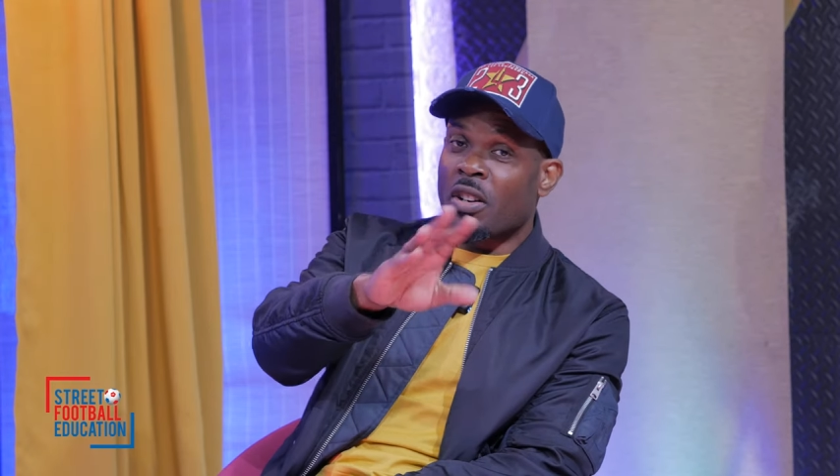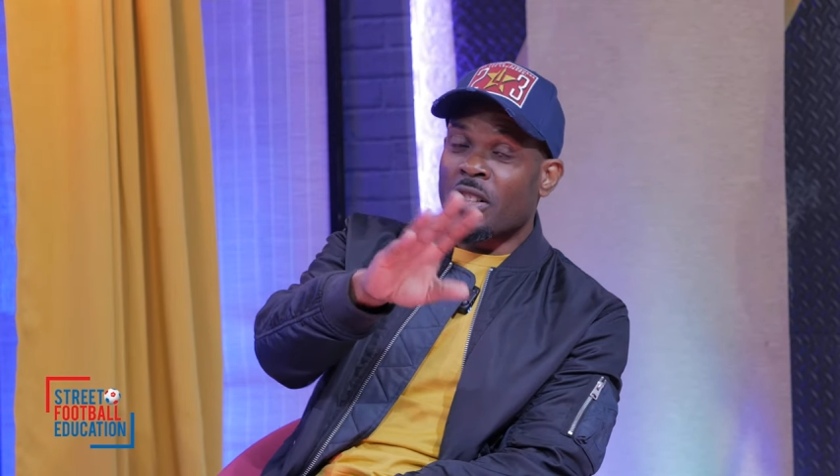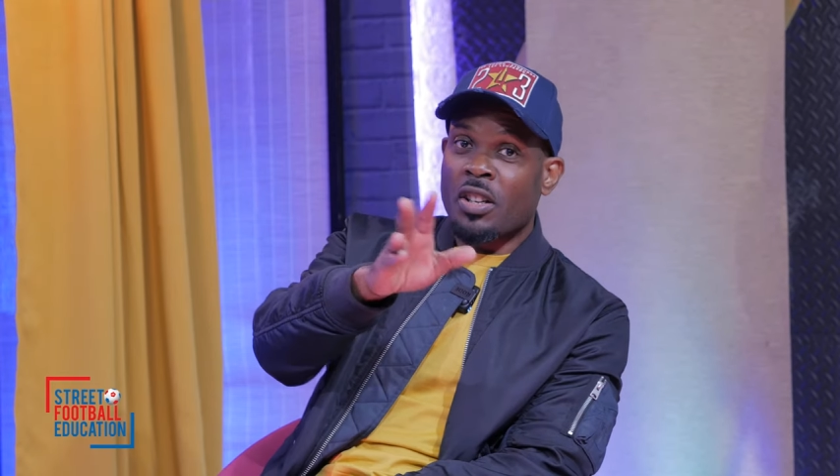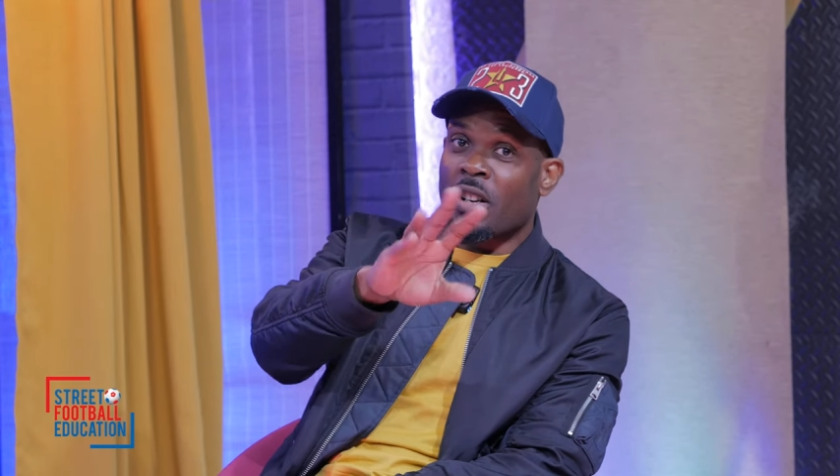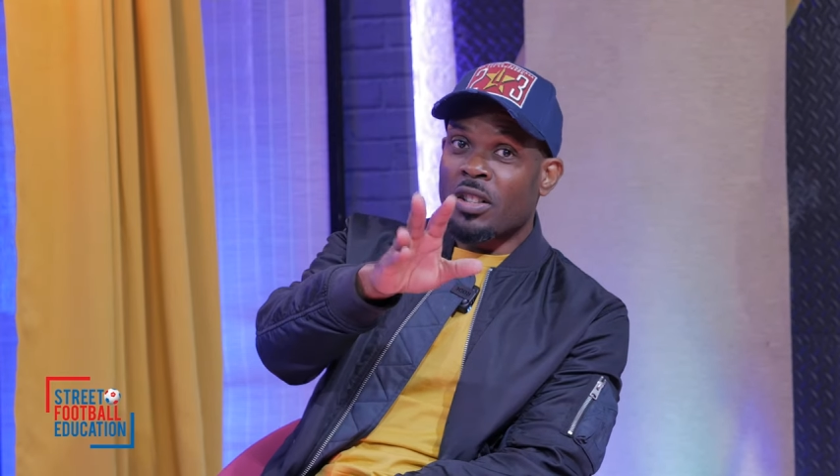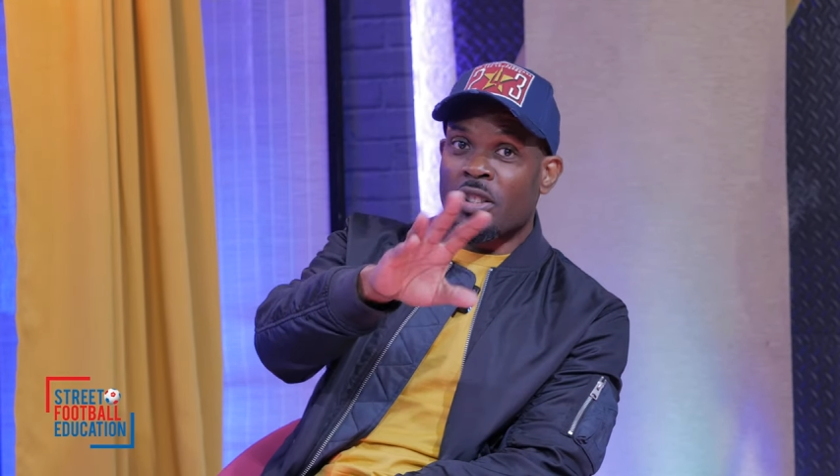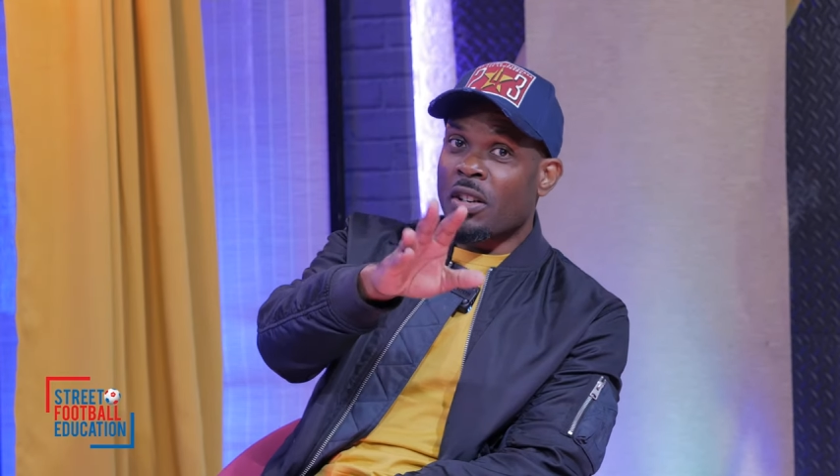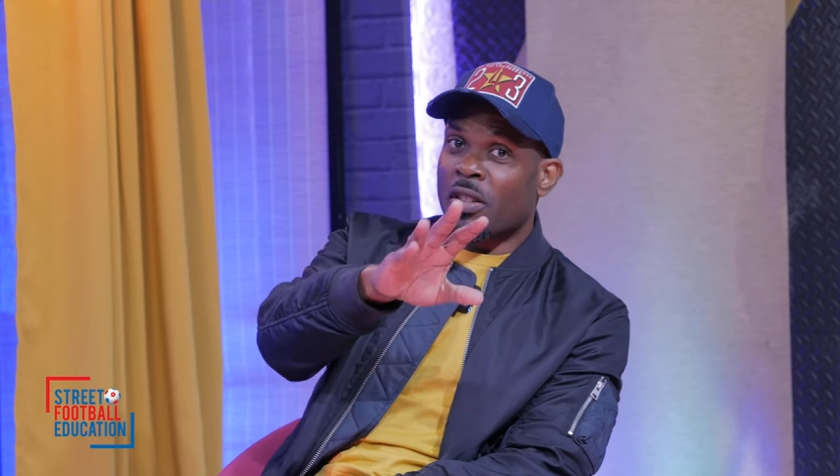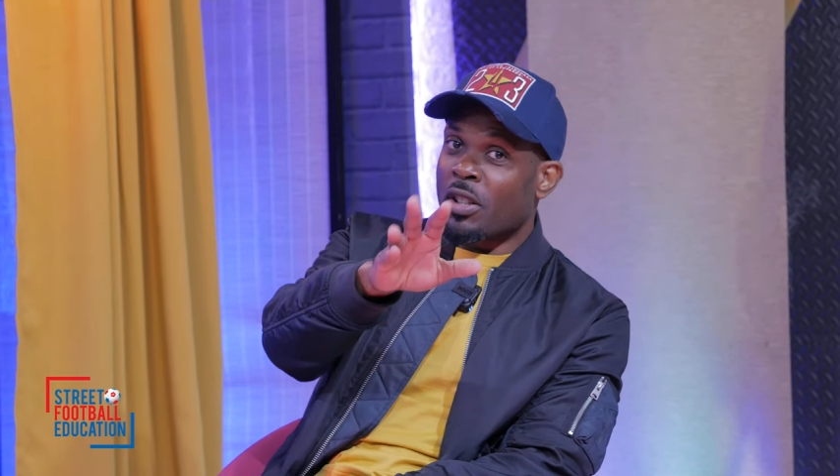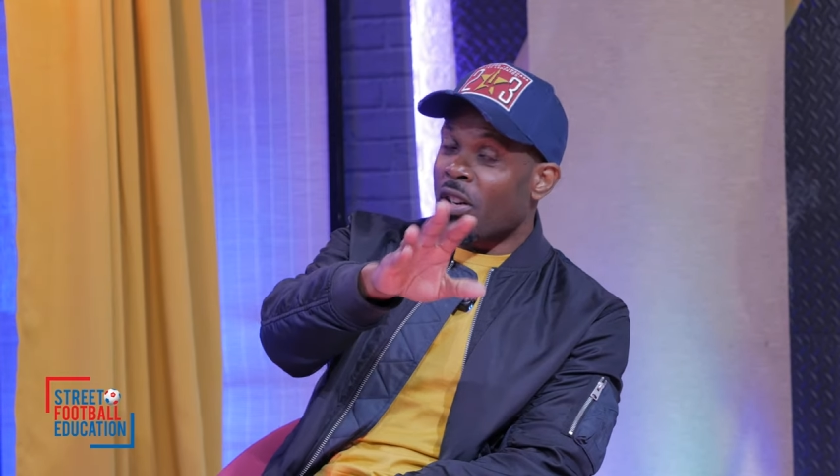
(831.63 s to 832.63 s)

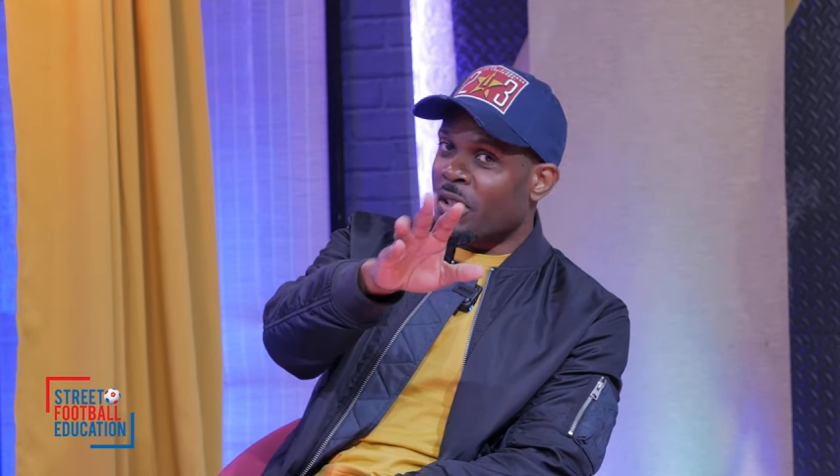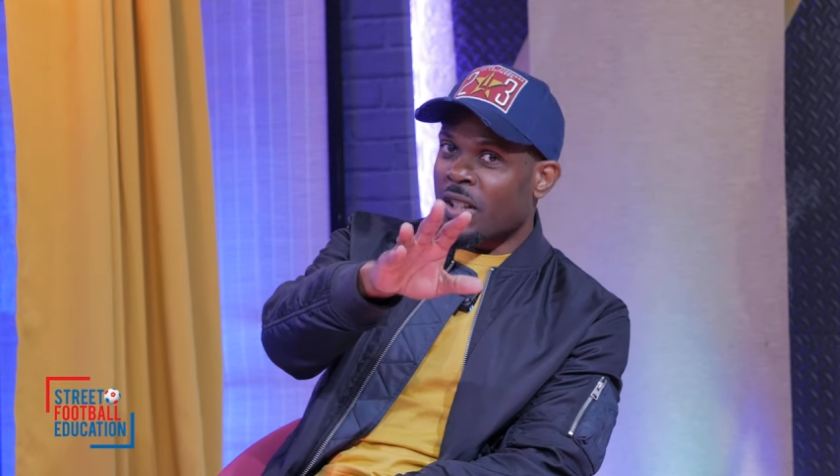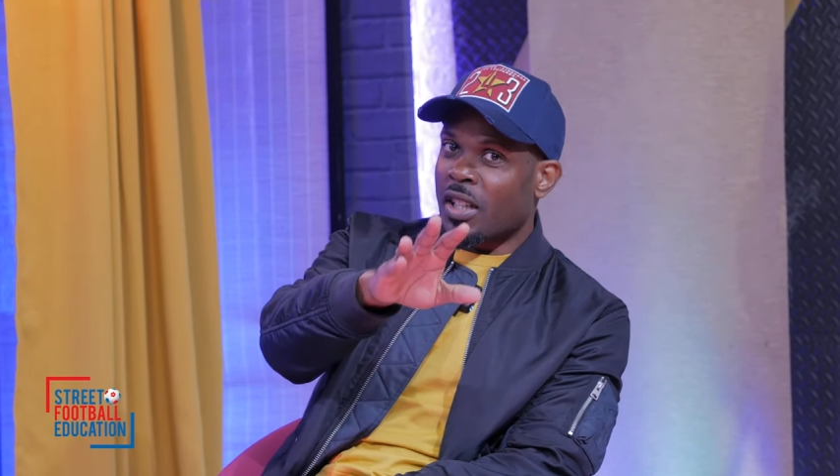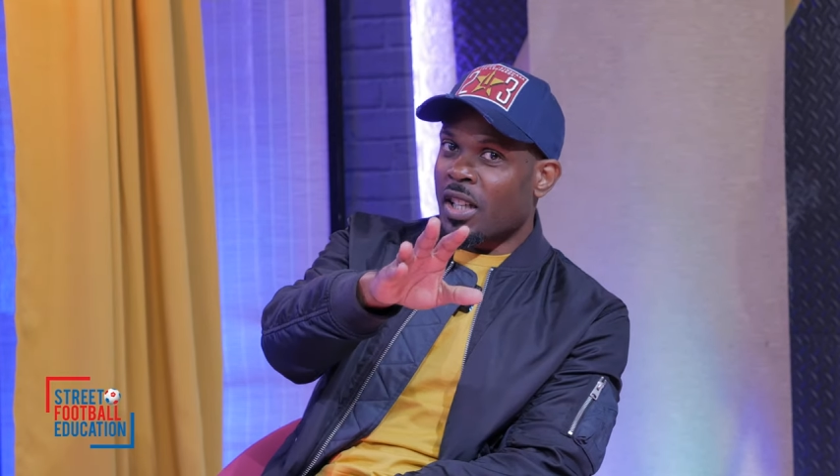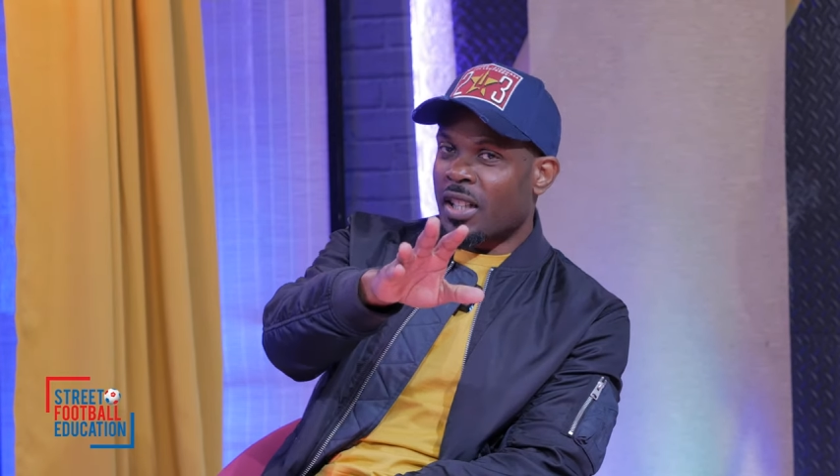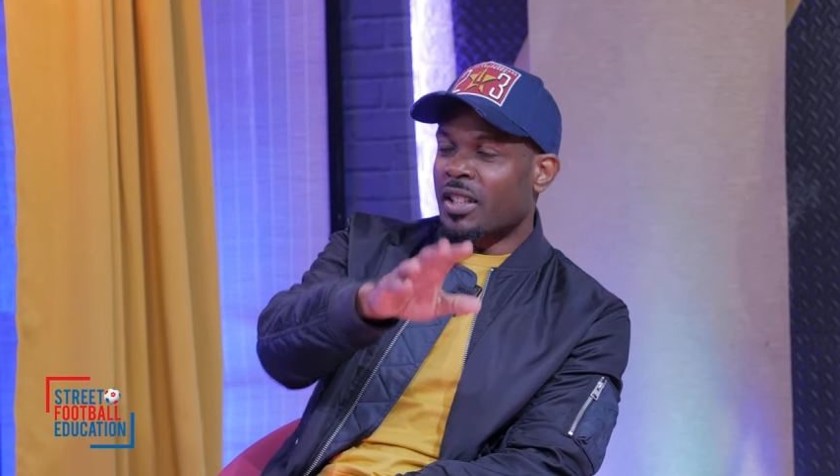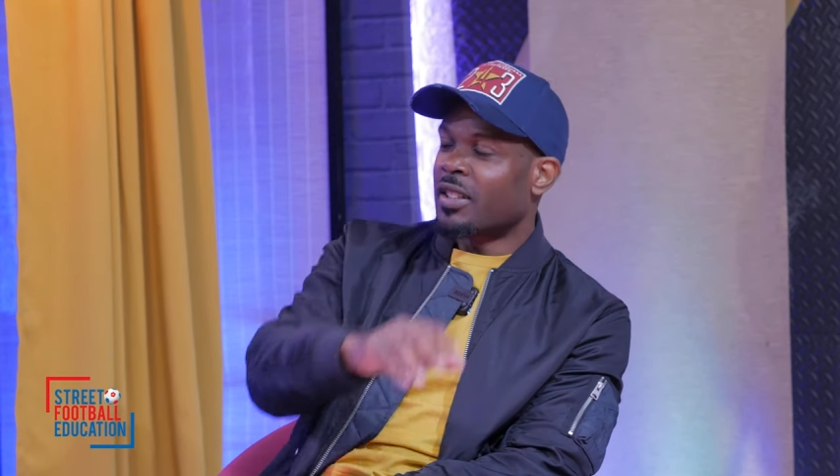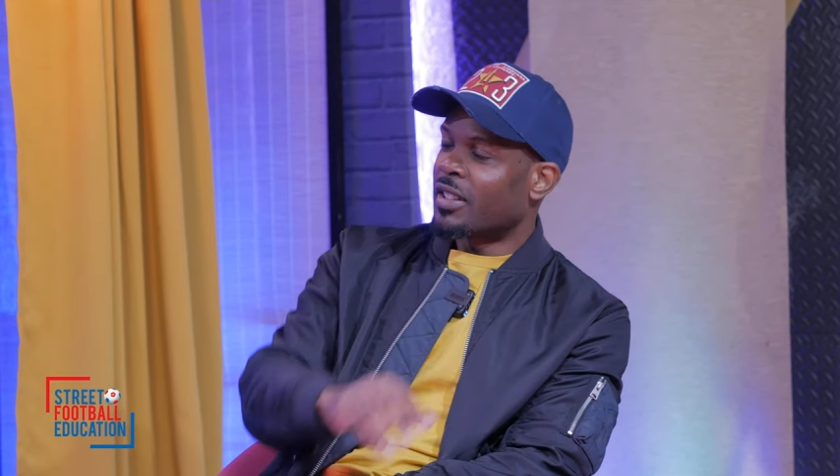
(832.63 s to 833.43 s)
Yeah.